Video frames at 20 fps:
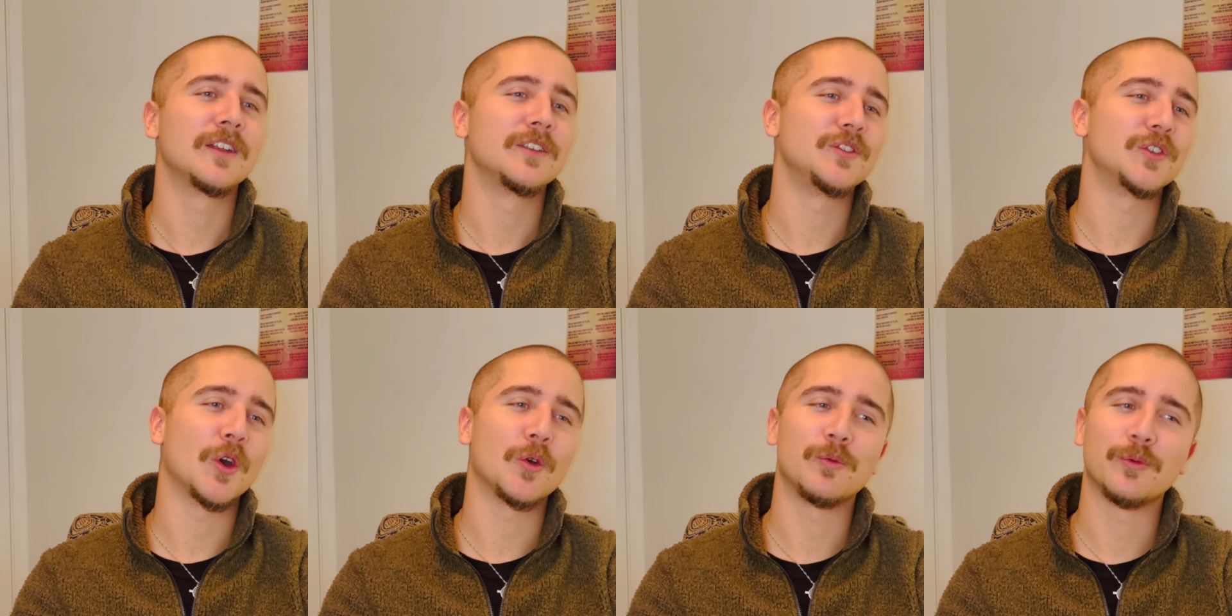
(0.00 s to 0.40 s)

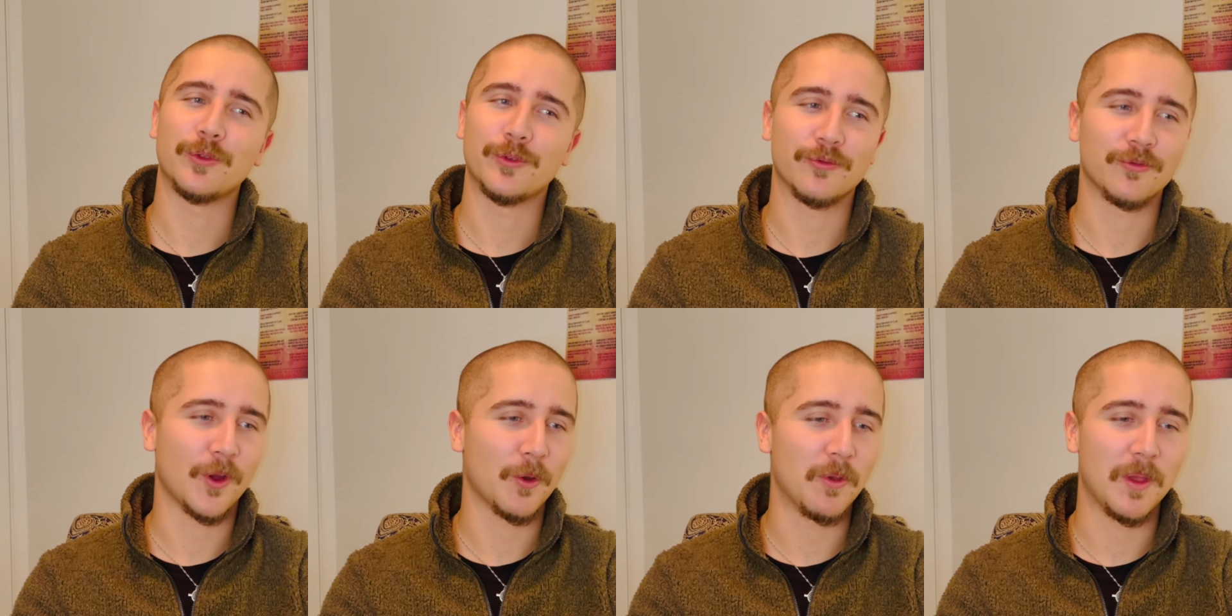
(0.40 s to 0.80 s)
don't
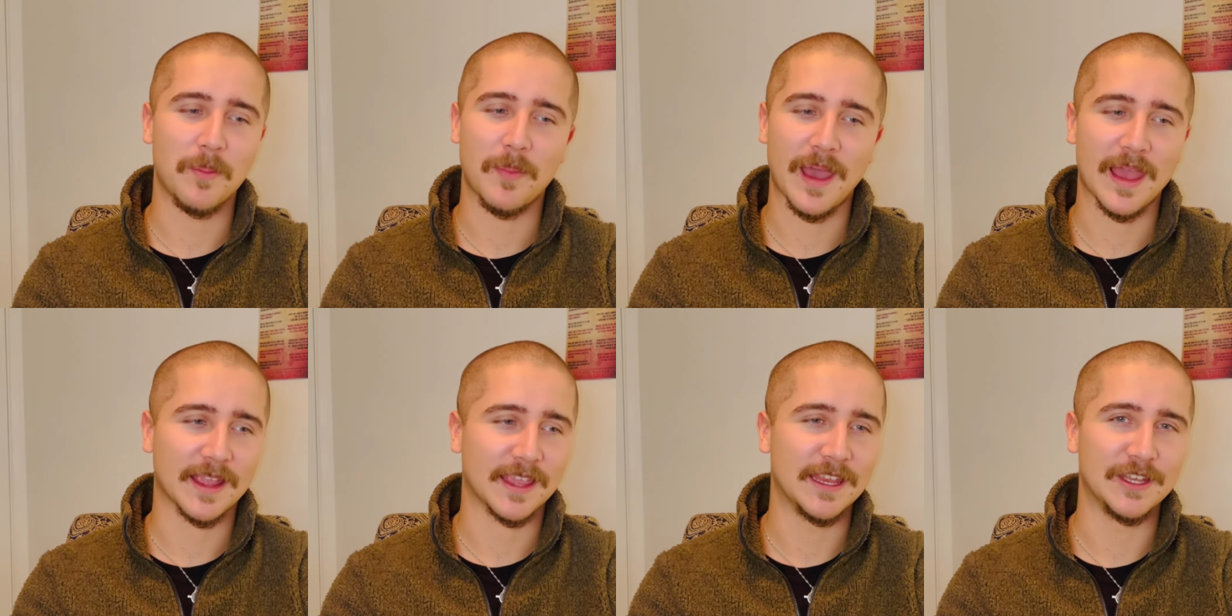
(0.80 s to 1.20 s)
throw it
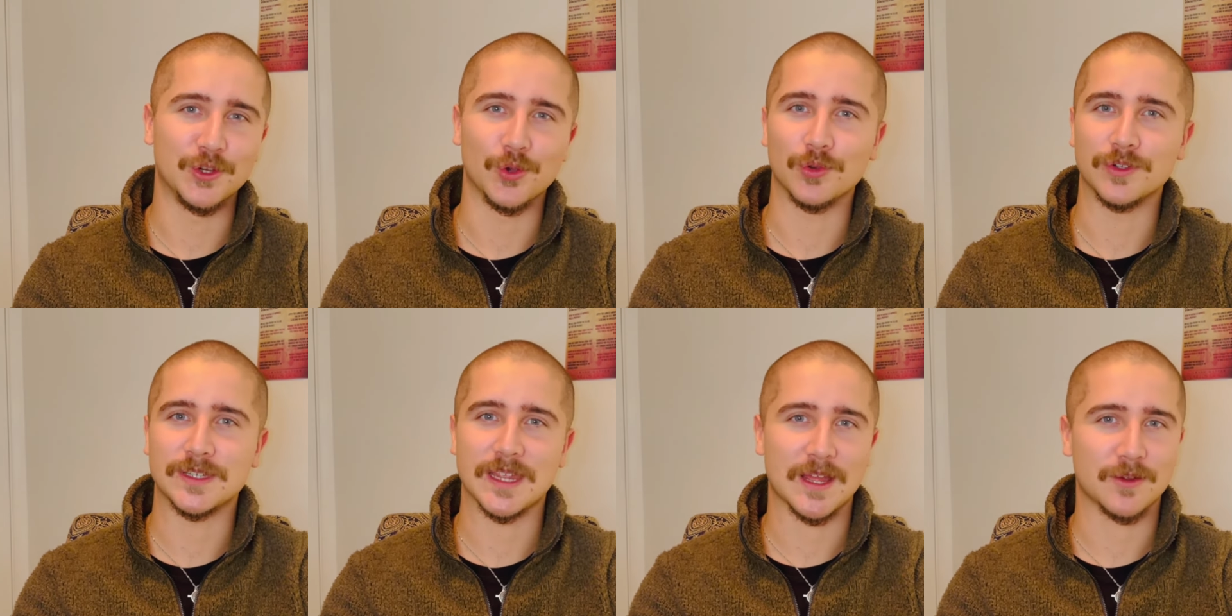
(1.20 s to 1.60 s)
back in
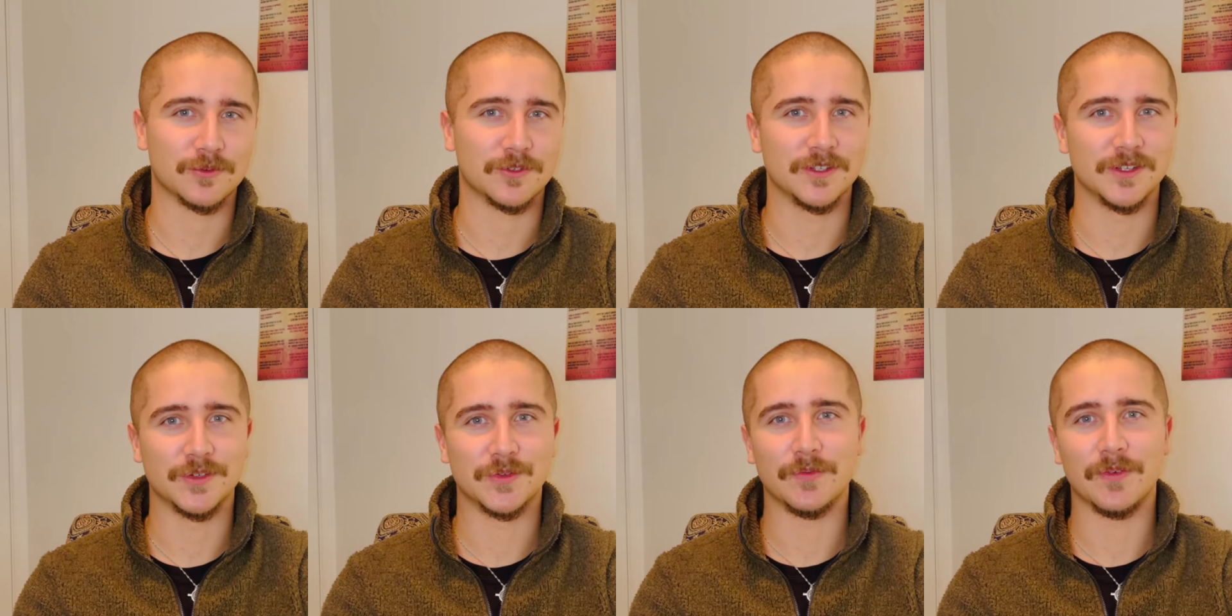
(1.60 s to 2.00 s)
your
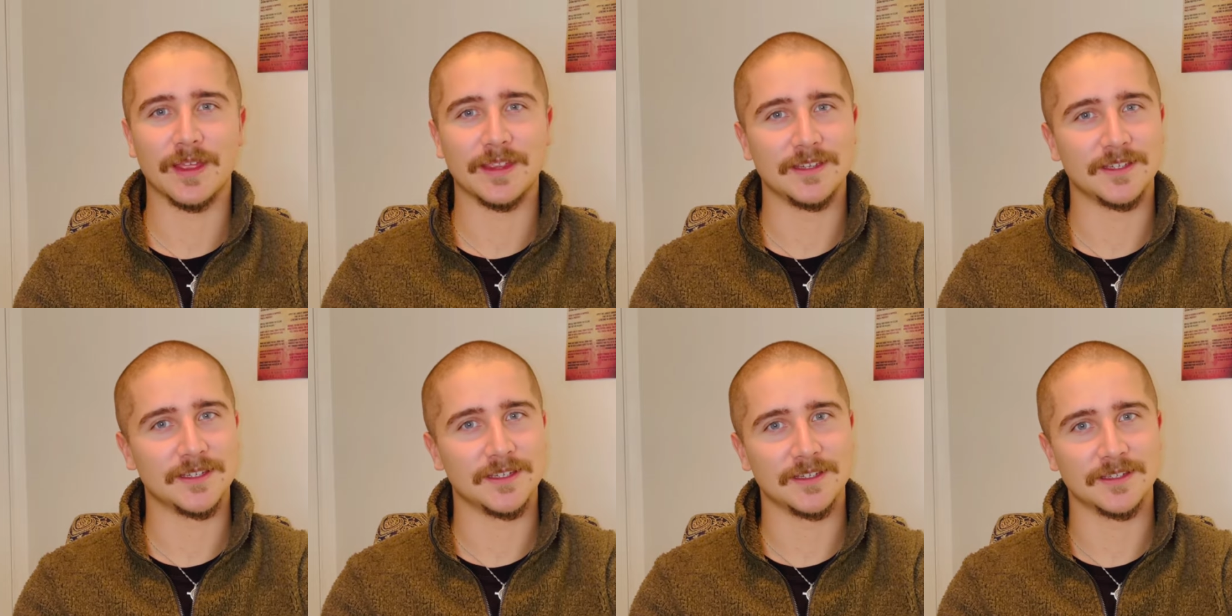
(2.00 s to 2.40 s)
doubters'
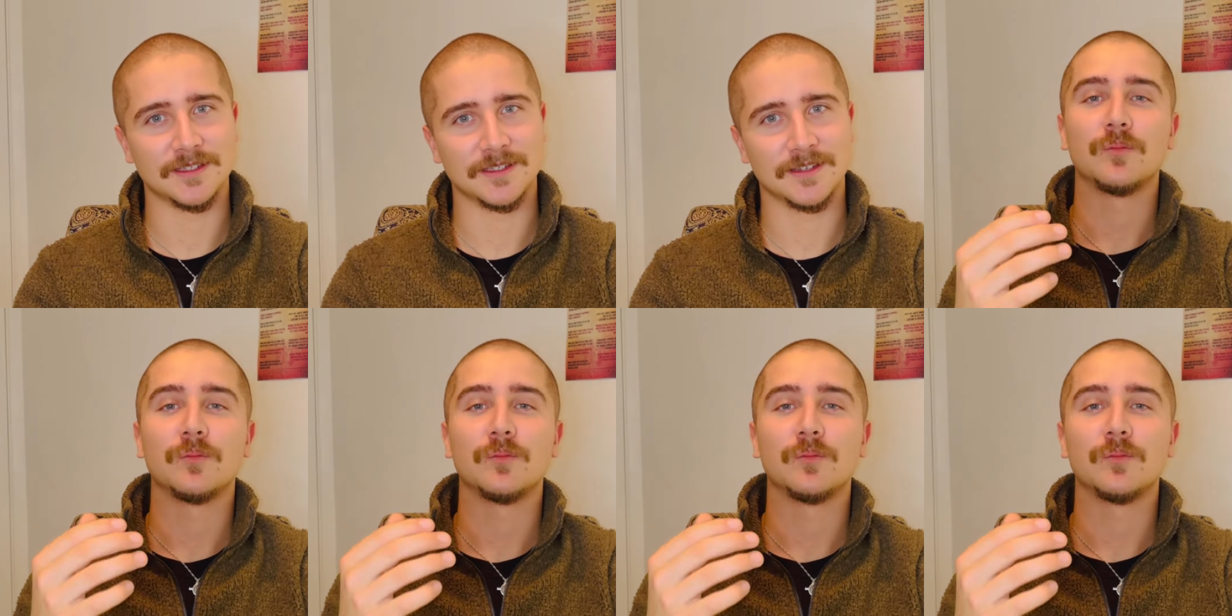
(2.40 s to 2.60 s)
faces.